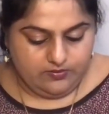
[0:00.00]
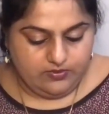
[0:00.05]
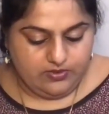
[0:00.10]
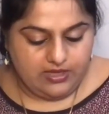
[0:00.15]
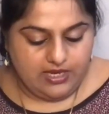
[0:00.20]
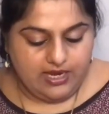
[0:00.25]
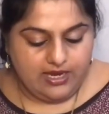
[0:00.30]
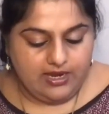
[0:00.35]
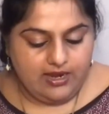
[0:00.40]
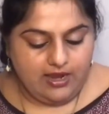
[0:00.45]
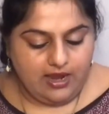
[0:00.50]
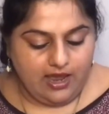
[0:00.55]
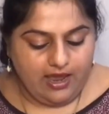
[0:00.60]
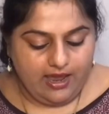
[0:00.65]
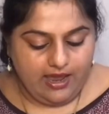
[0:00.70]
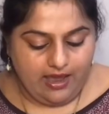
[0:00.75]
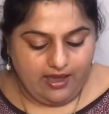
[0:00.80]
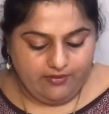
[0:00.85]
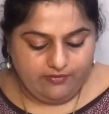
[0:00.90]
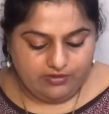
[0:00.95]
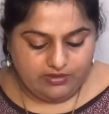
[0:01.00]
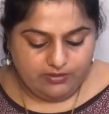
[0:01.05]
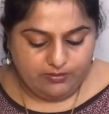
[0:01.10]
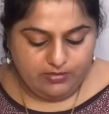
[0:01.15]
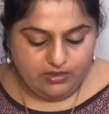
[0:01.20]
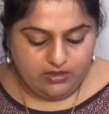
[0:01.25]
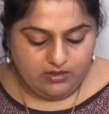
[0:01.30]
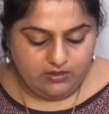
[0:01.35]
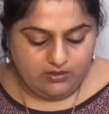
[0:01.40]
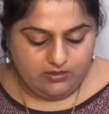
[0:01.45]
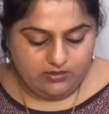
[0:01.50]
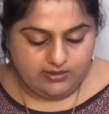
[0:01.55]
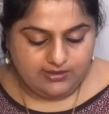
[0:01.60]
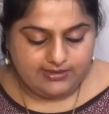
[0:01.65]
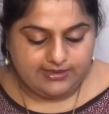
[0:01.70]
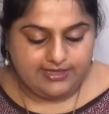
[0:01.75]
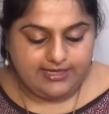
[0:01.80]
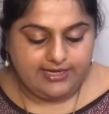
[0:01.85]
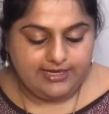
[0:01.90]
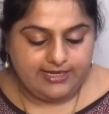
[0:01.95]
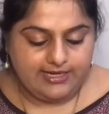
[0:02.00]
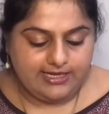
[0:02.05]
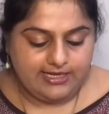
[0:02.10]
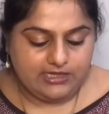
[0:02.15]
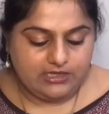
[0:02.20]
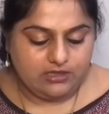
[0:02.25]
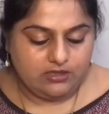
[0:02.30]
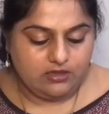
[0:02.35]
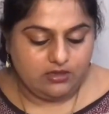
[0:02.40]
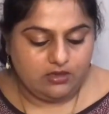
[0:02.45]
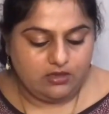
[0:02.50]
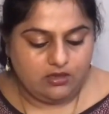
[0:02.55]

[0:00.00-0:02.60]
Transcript: Then I have similar series